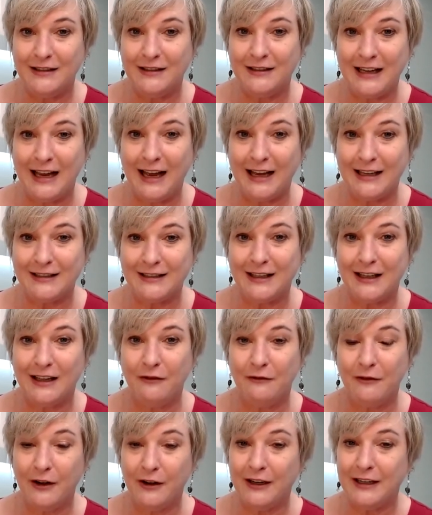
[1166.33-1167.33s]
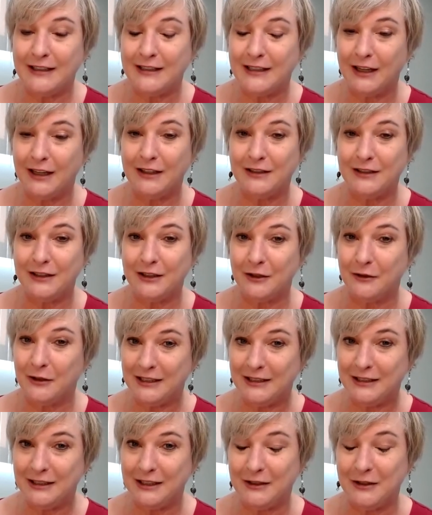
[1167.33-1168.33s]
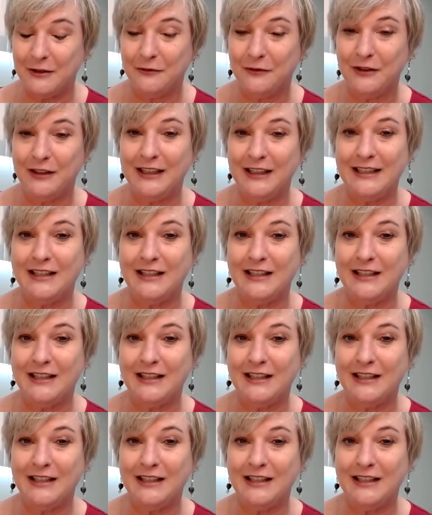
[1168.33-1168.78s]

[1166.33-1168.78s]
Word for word: to ask a very intelligent question, hopefully,